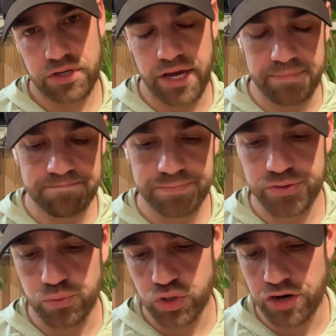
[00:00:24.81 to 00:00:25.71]
Okay,
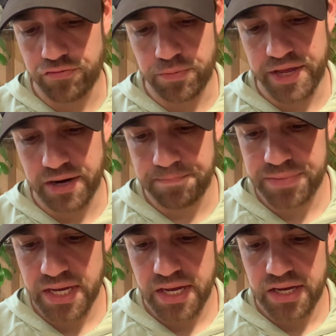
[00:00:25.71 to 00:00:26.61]
so we'll go from there.
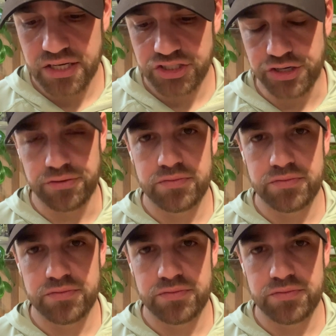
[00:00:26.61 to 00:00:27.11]
So